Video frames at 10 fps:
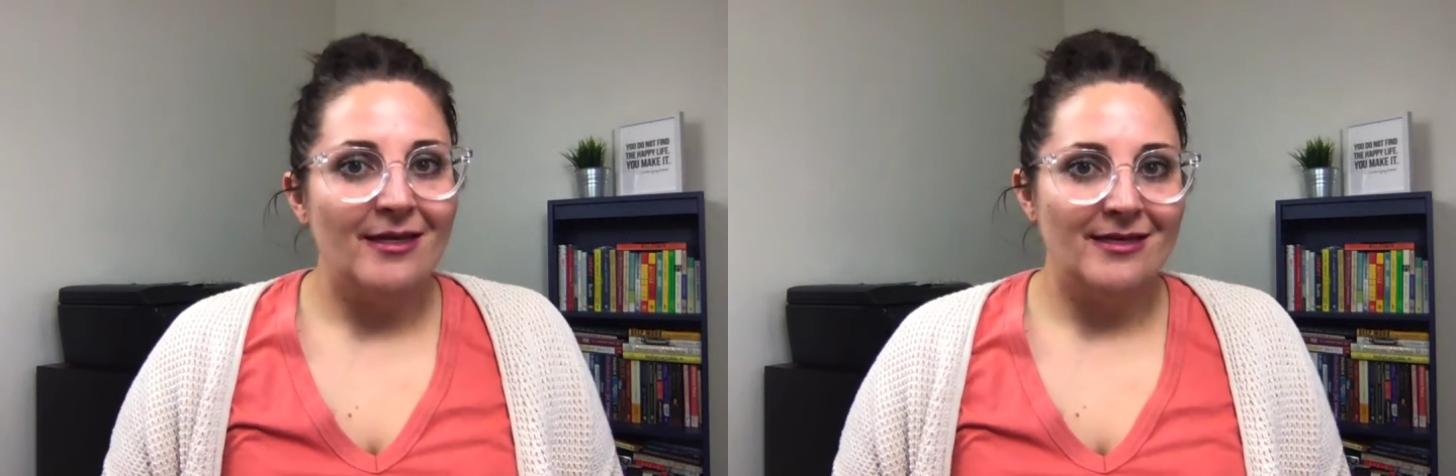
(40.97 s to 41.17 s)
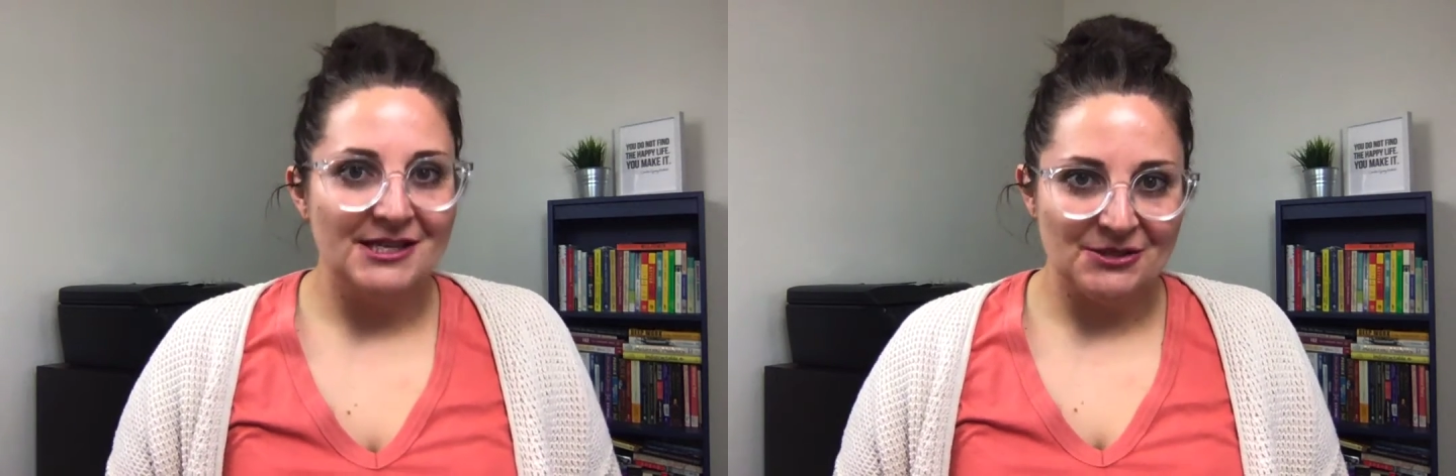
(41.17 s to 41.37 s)

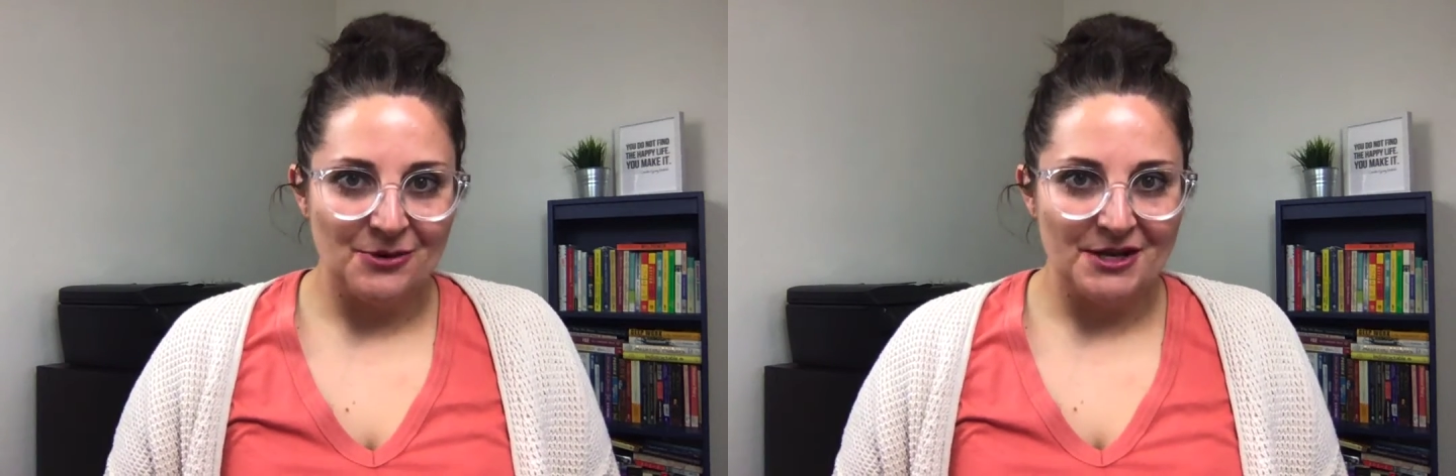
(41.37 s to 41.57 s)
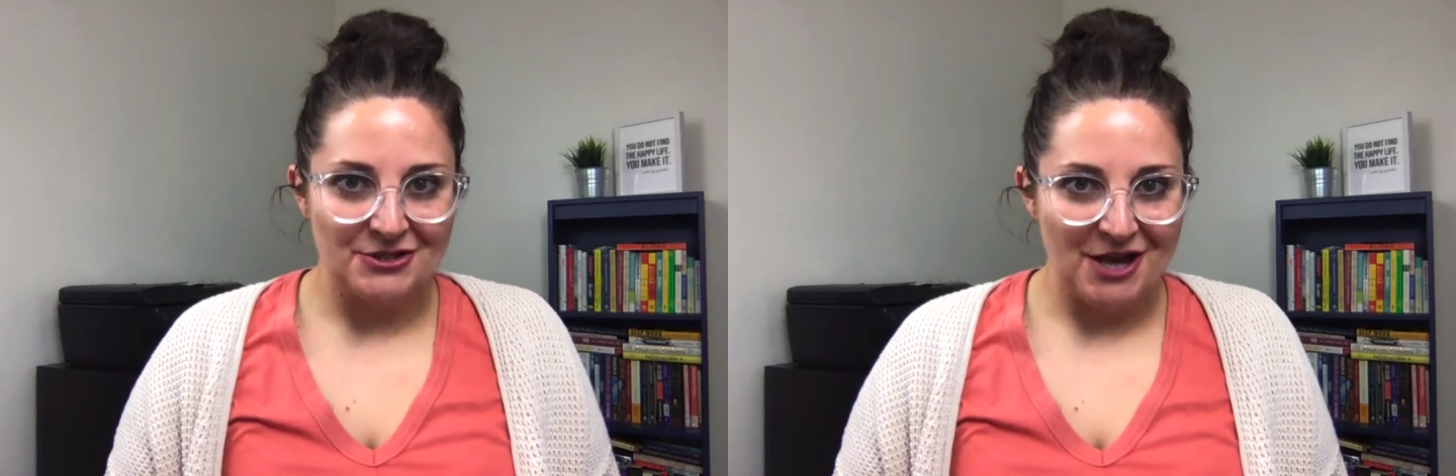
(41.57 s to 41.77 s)
this
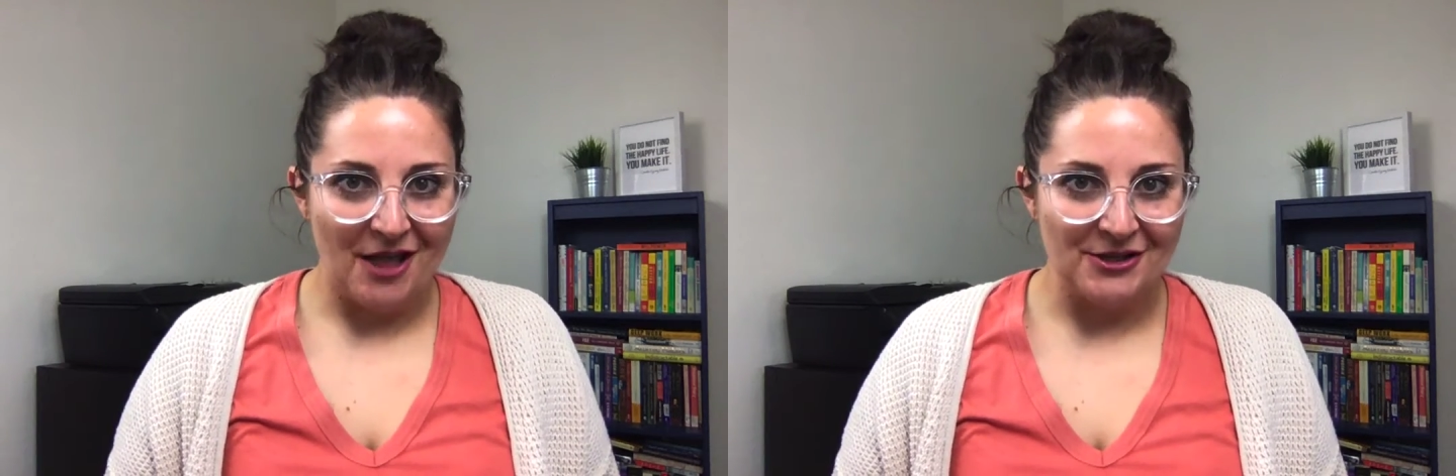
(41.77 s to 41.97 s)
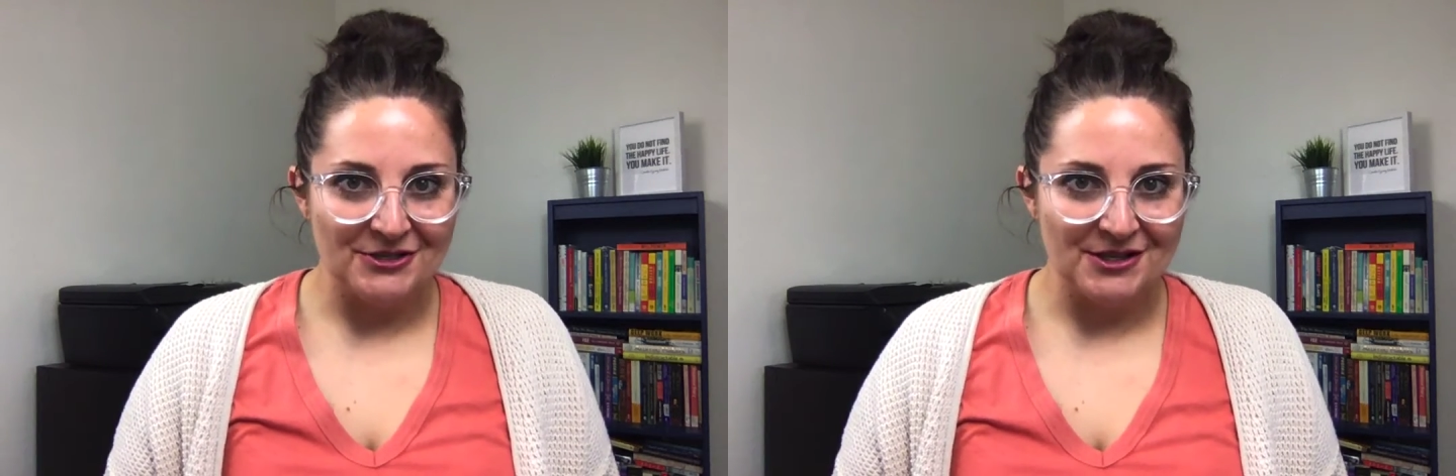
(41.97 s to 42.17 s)
week's
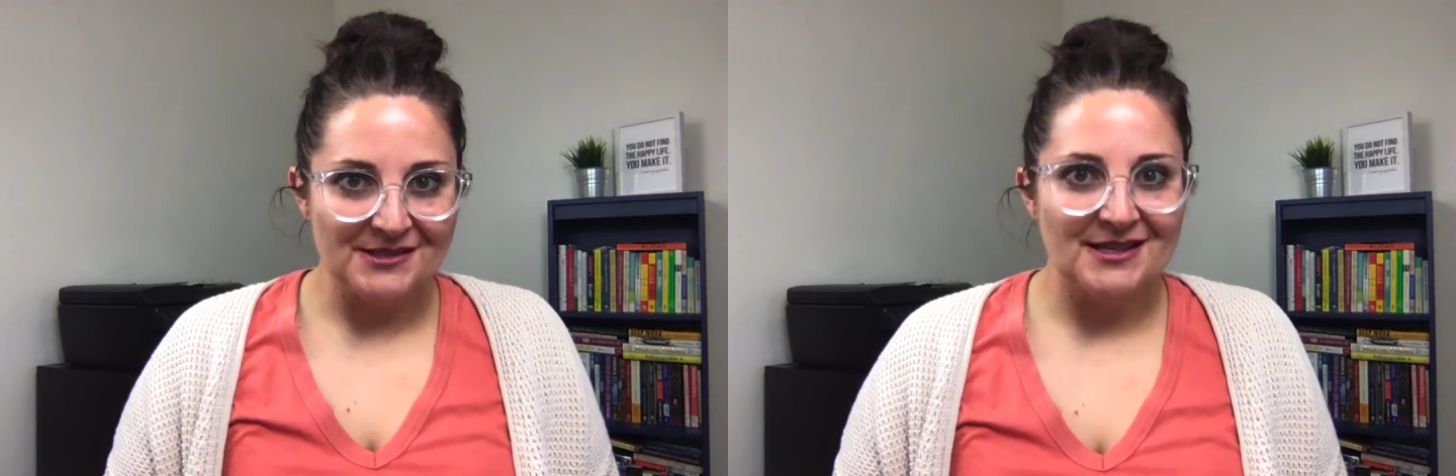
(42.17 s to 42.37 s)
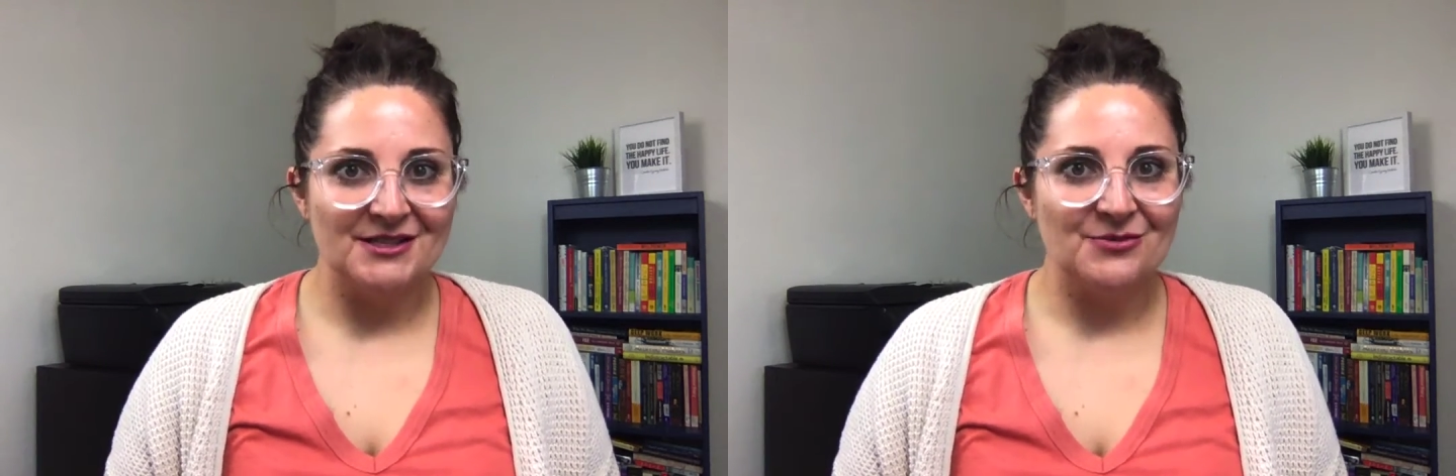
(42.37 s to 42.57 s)

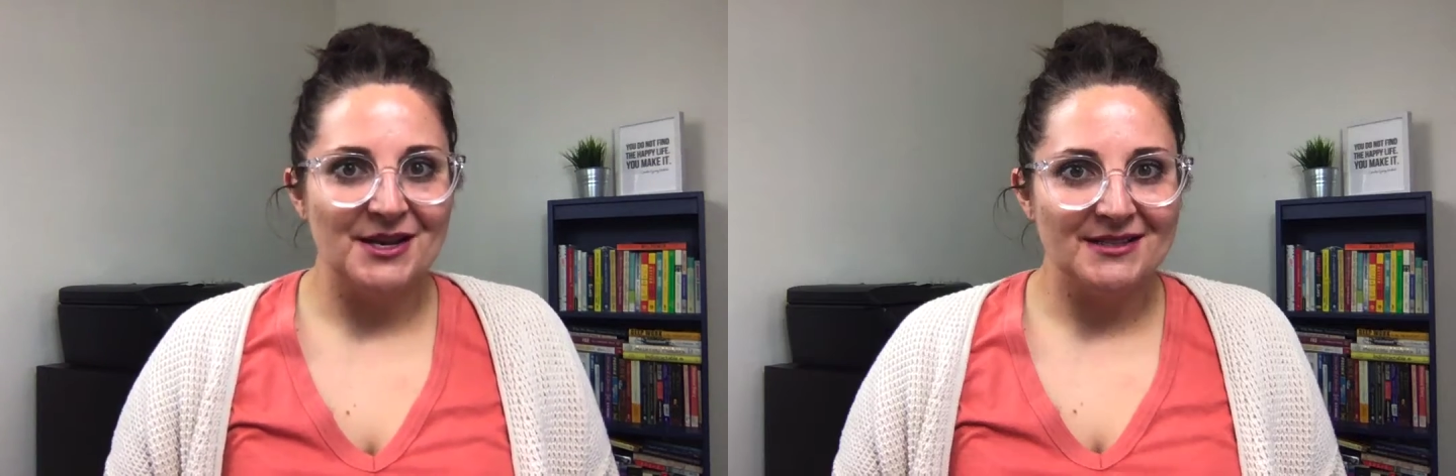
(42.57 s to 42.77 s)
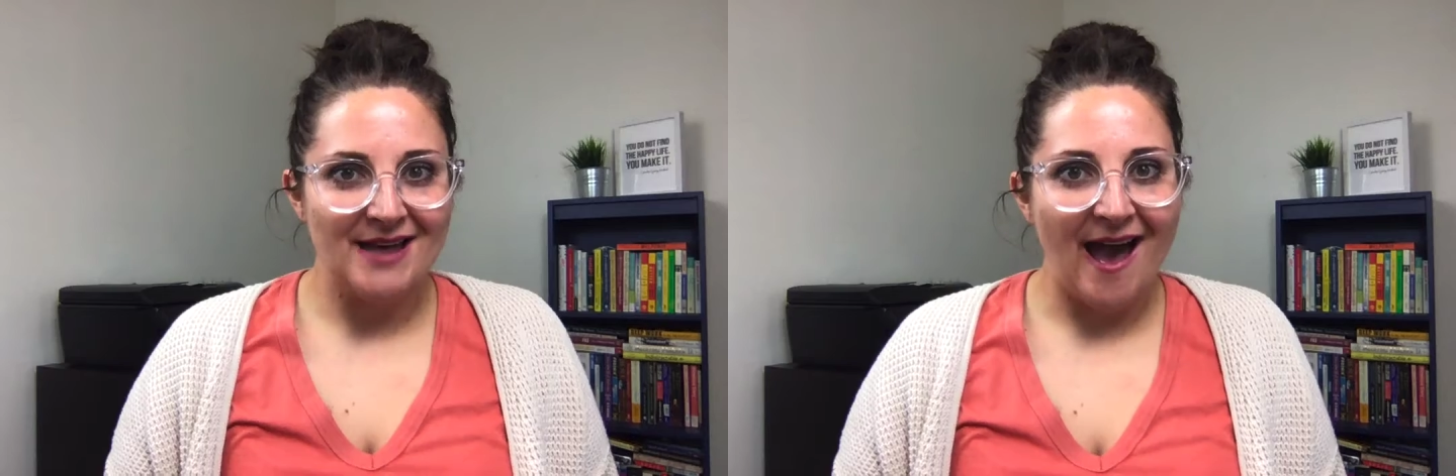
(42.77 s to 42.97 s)
challenges, this
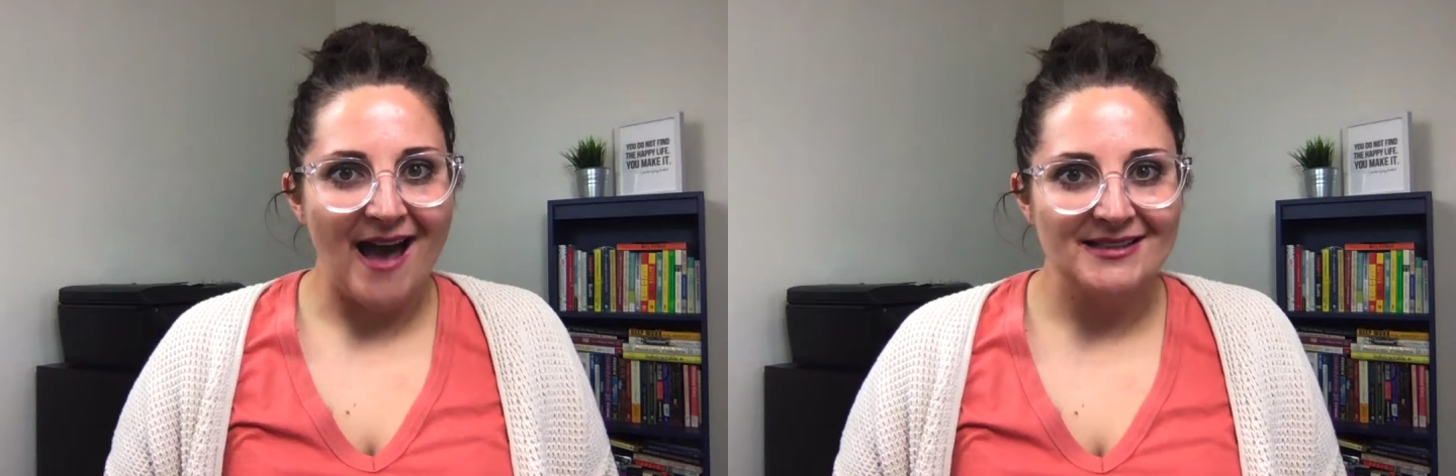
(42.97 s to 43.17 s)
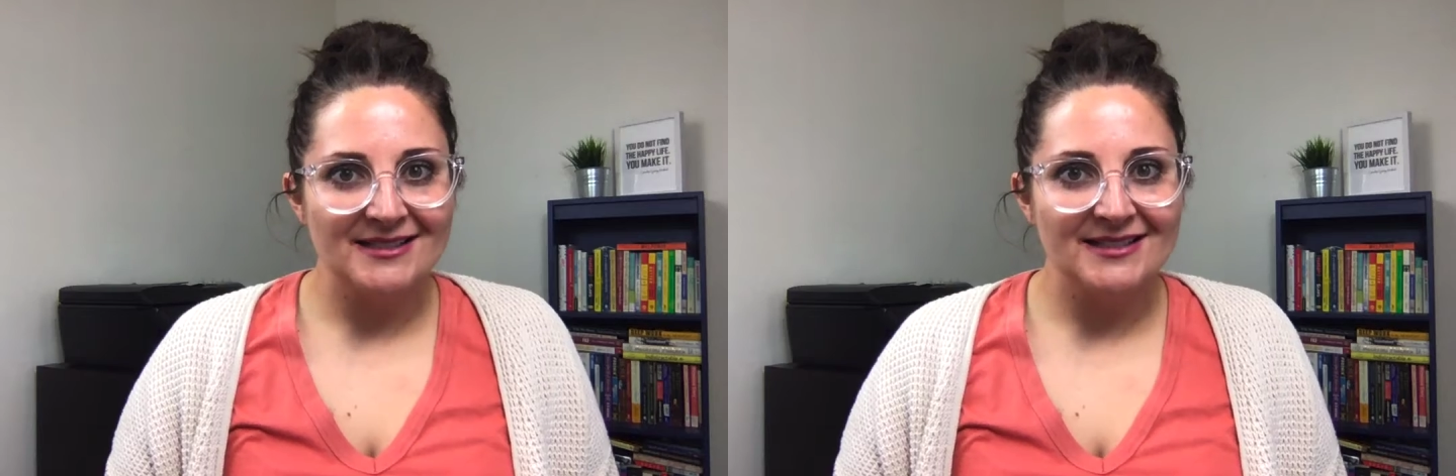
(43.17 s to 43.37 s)
week's
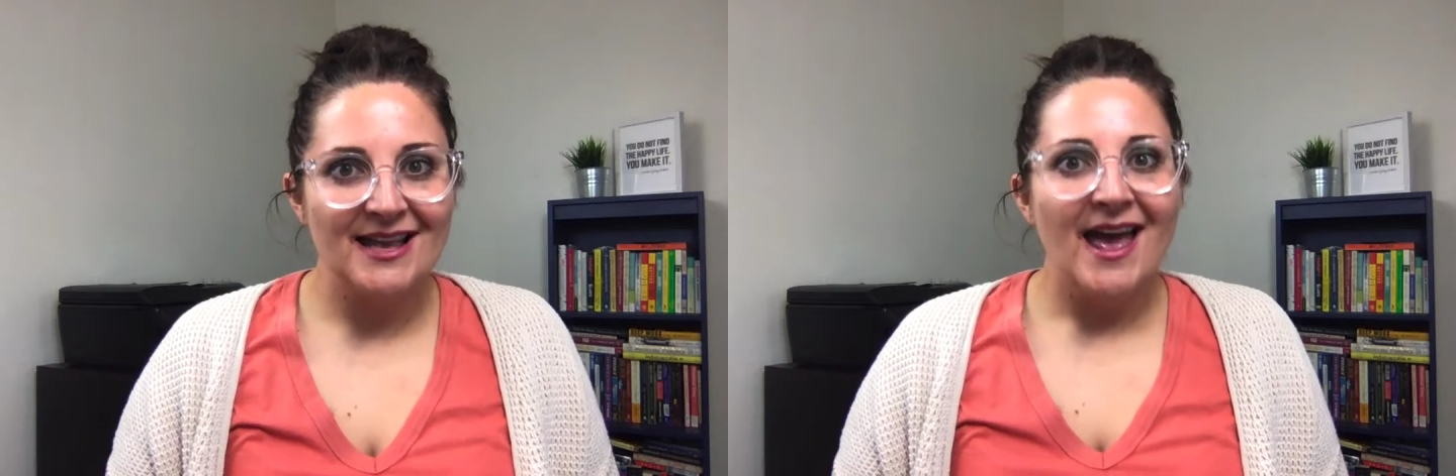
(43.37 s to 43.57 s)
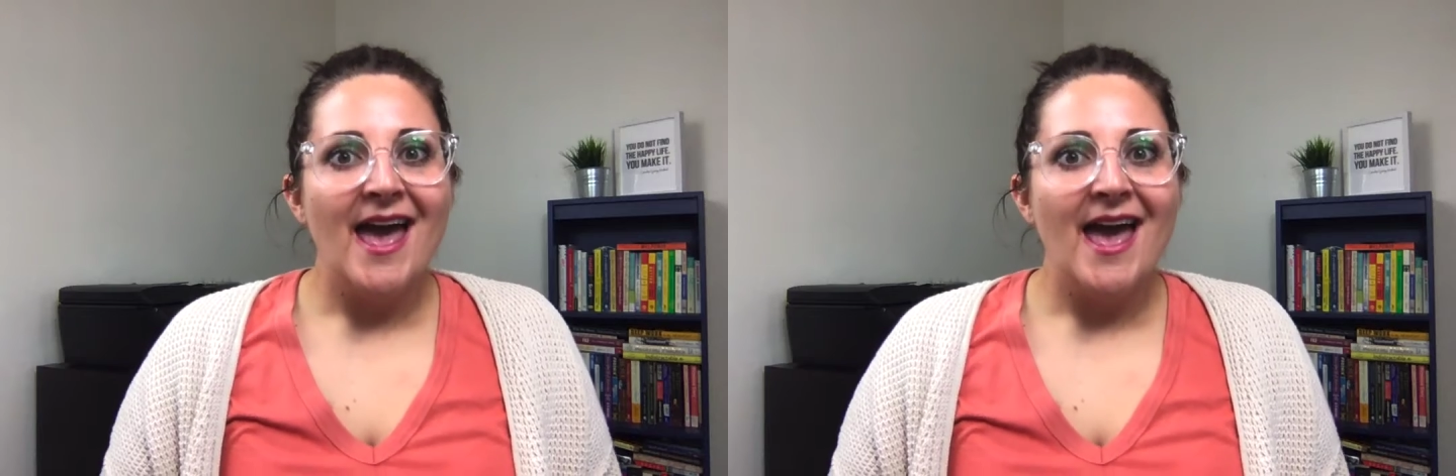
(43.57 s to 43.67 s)
tasks.